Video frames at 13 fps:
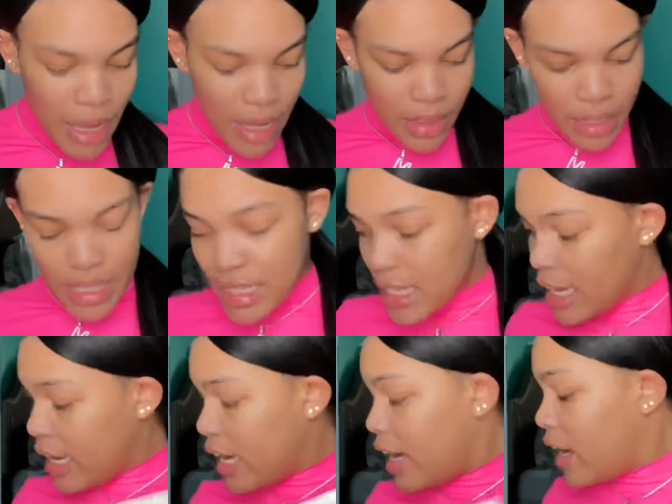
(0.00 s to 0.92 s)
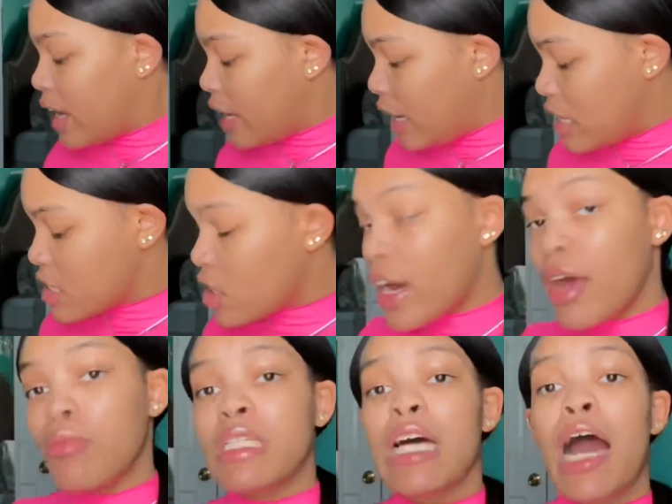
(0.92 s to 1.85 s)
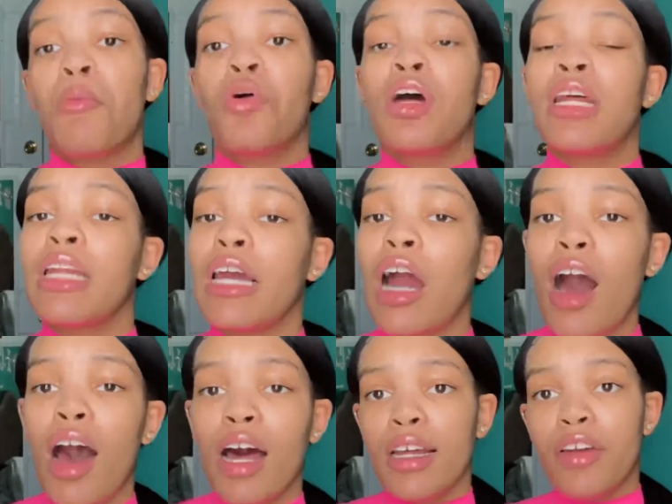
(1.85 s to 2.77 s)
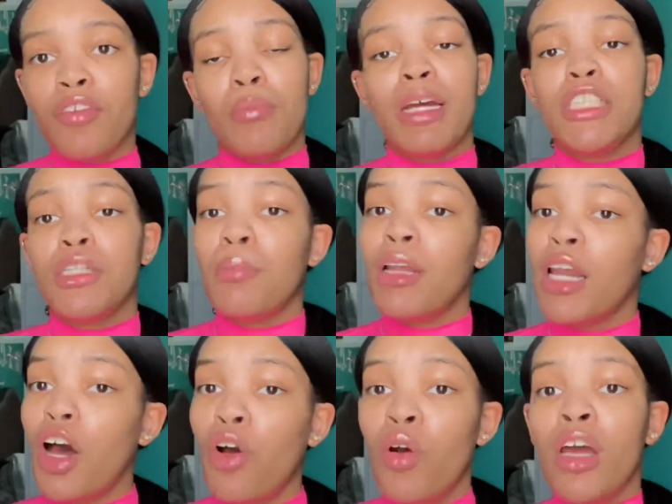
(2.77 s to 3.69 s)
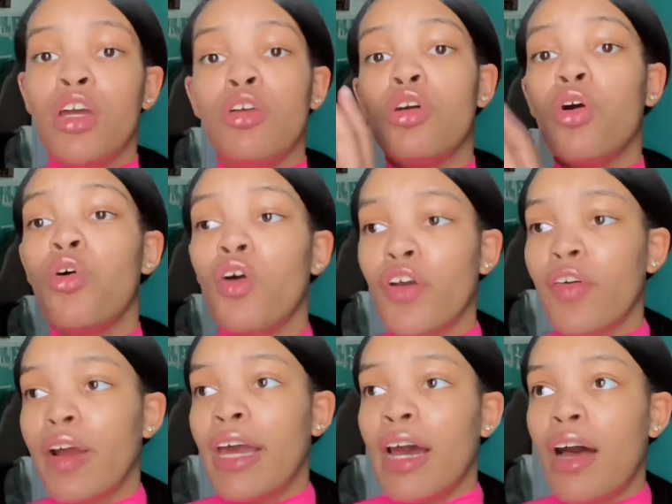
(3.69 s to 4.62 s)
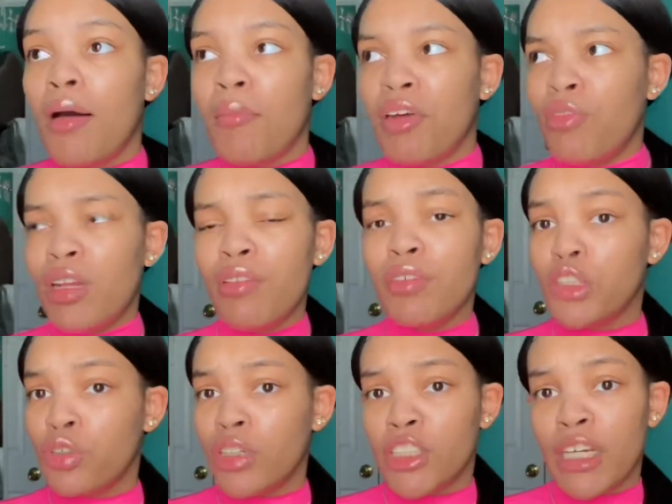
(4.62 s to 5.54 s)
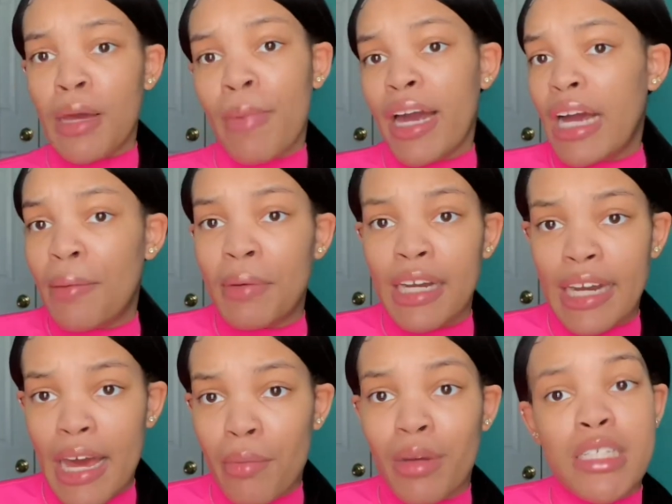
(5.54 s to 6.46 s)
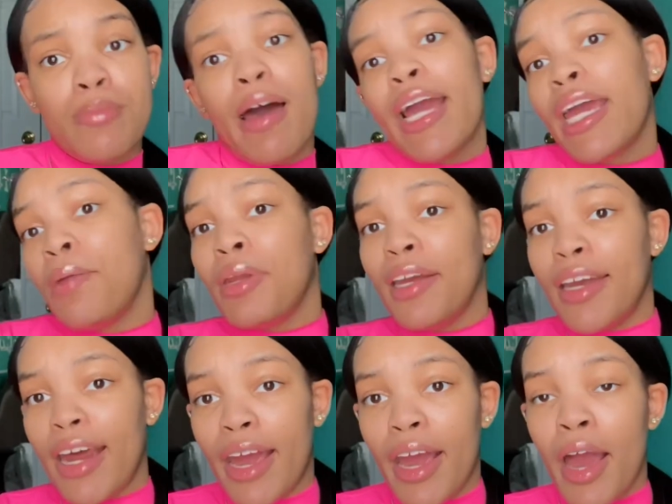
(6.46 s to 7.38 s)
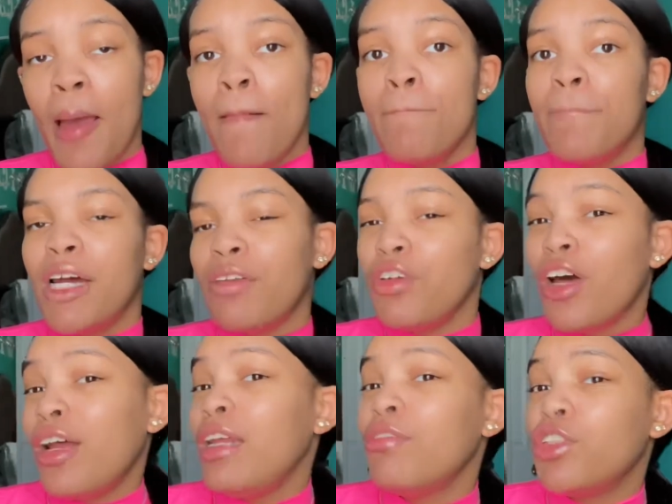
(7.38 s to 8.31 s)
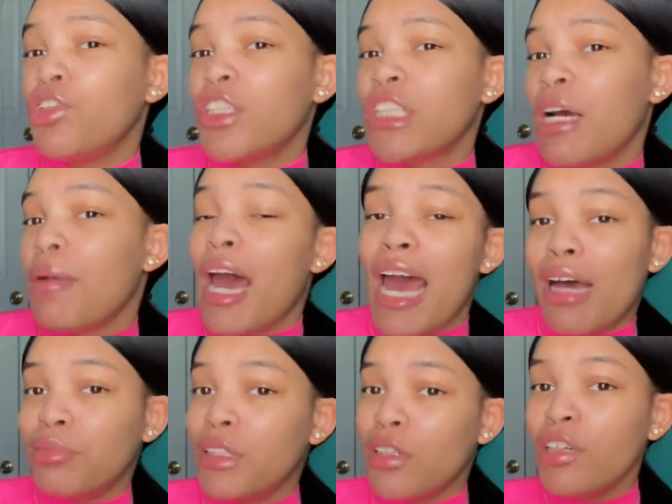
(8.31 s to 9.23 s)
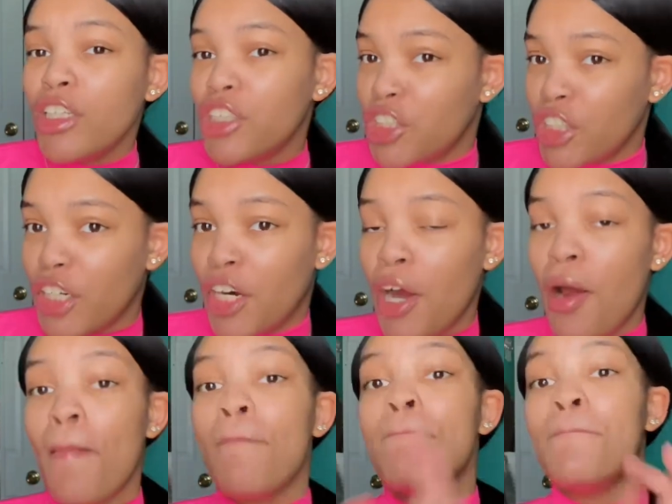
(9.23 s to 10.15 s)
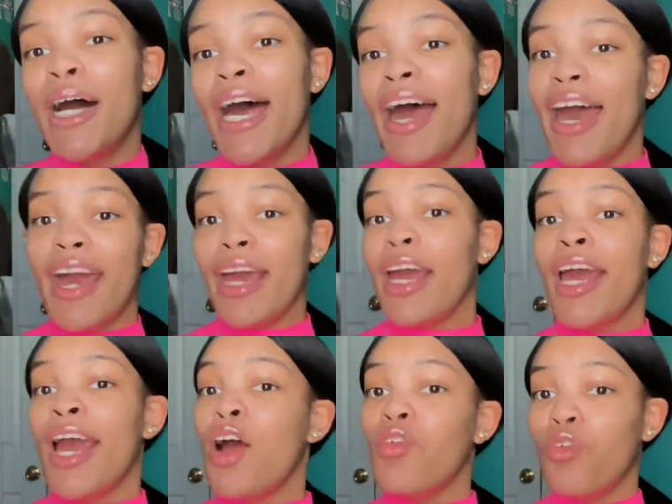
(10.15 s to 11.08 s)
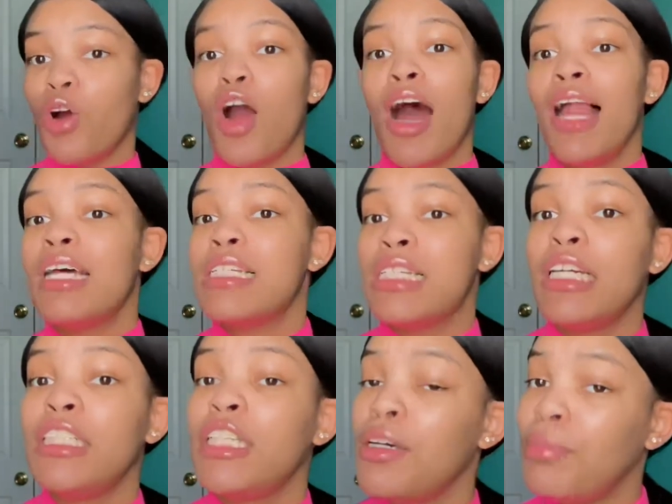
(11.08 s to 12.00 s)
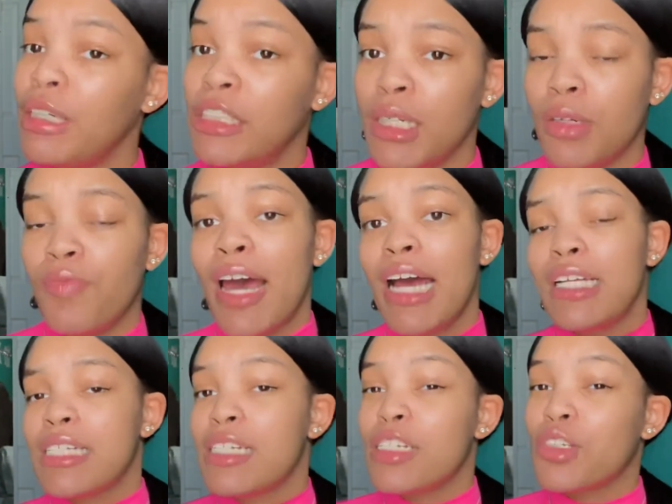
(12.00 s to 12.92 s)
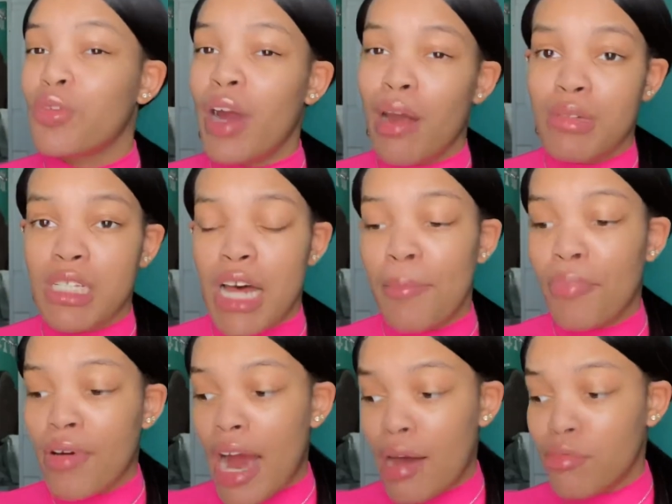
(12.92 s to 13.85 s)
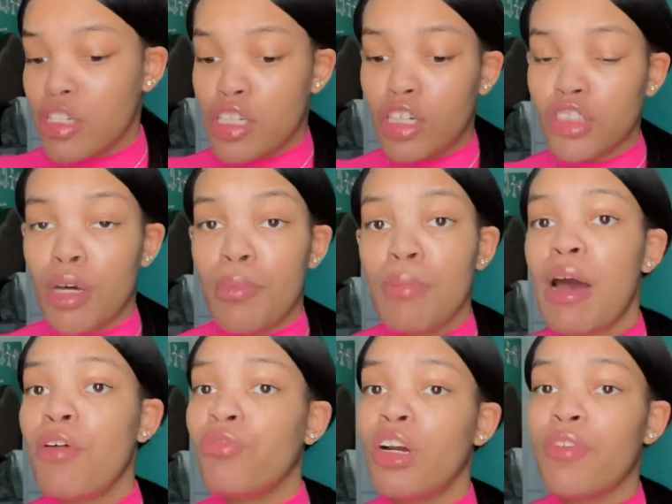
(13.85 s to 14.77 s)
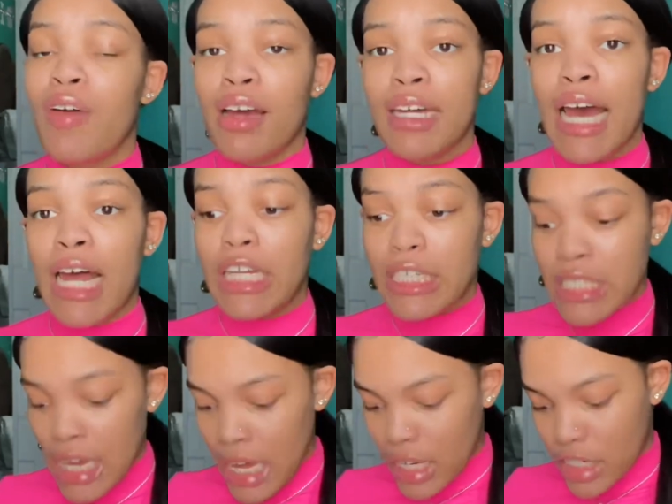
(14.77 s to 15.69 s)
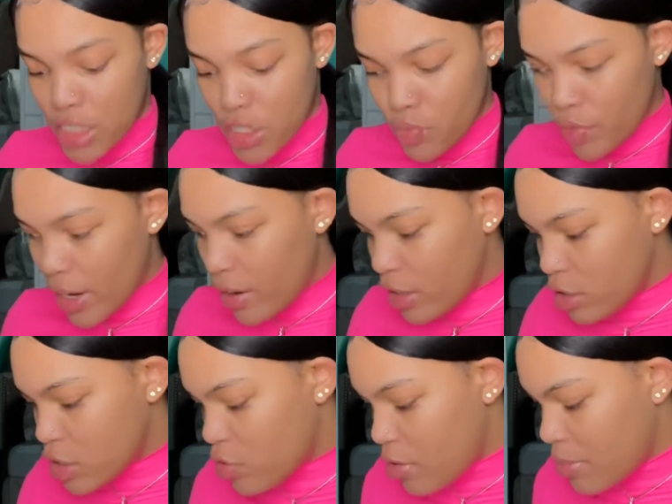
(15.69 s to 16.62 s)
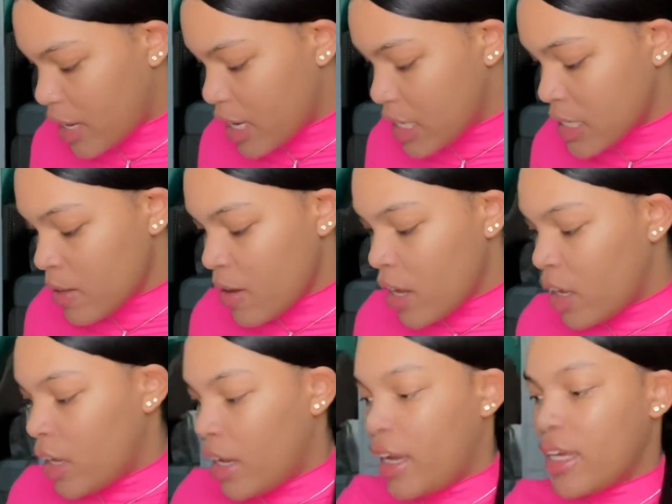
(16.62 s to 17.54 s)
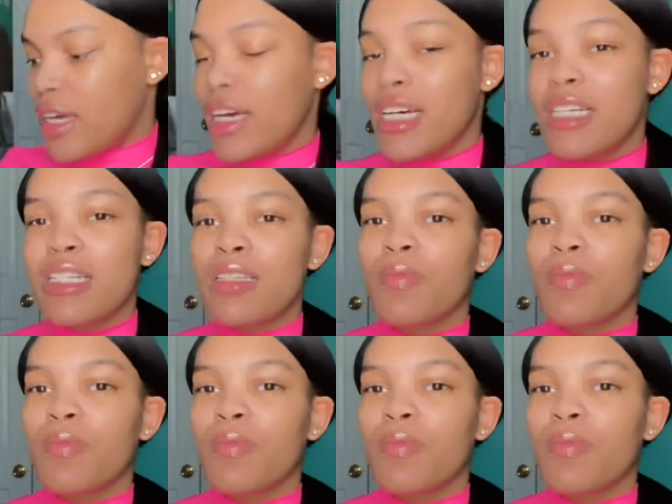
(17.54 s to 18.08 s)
this kit is on amazon i'm going to link all the information below you can order it um if you live in georgia it might come in today because mine came in today but if you don't live in georgia i'm not absolutely sure but hey regardless it should be shipped fast because it's through amazon prime your total is going to be about 45 dollars this is very useful because it is